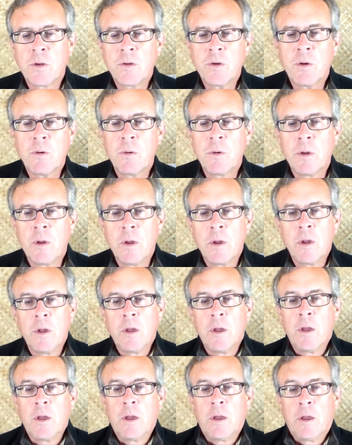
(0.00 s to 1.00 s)
So.
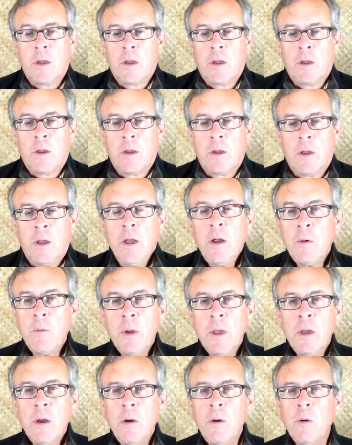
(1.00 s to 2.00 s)
Here
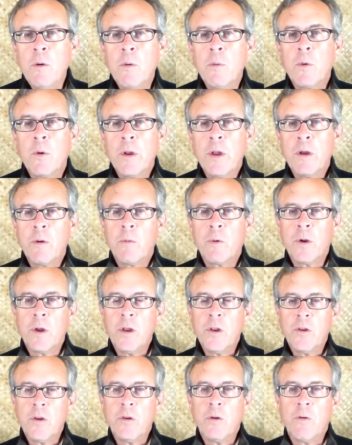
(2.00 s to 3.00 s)
we go. We're in, we're
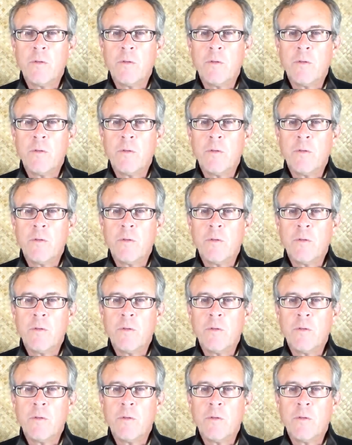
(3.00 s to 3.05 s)
into